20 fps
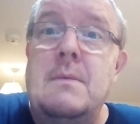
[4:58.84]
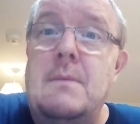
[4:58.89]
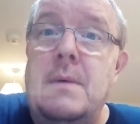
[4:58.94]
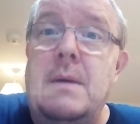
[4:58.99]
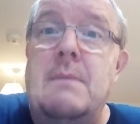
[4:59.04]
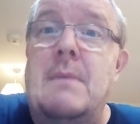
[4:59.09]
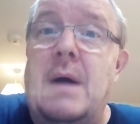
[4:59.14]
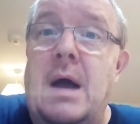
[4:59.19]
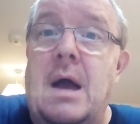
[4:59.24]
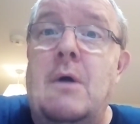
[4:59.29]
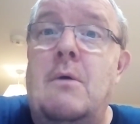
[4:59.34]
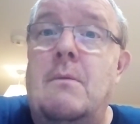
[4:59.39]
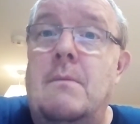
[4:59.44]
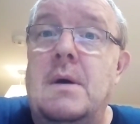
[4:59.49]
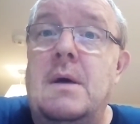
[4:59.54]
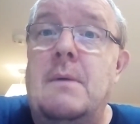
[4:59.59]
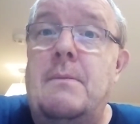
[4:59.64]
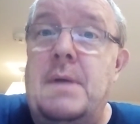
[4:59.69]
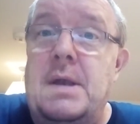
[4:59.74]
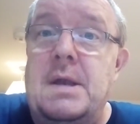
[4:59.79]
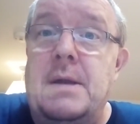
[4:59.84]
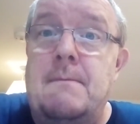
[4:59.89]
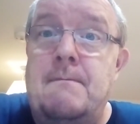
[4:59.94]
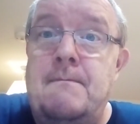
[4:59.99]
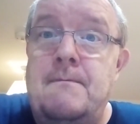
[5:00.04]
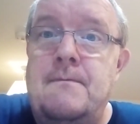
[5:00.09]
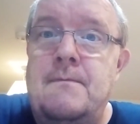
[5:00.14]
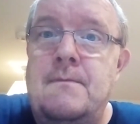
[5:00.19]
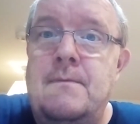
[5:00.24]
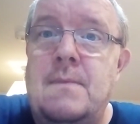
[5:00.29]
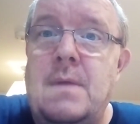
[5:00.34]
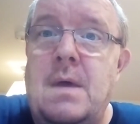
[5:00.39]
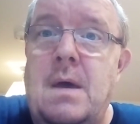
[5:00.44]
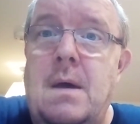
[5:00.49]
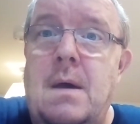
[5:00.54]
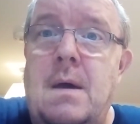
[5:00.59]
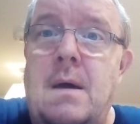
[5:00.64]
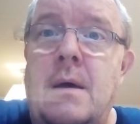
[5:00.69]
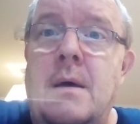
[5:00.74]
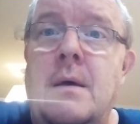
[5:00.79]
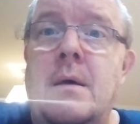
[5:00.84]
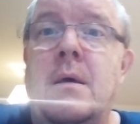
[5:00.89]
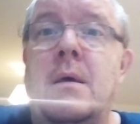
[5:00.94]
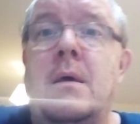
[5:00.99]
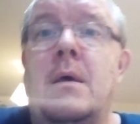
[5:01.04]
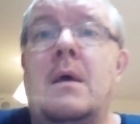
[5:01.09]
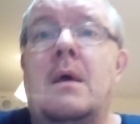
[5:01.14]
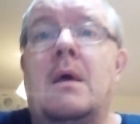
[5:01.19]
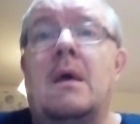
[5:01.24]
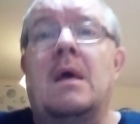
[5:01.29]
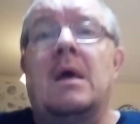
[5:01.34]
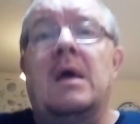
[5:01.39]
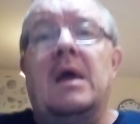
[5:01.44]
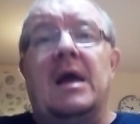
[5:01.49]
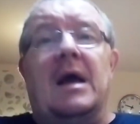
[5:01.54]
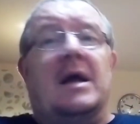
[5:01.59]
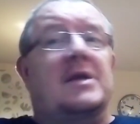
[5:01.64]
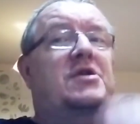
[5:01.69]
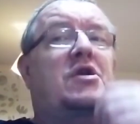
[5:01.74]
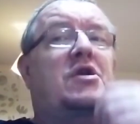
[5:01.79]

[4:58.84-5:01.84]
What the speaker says: in my humble opinion. He had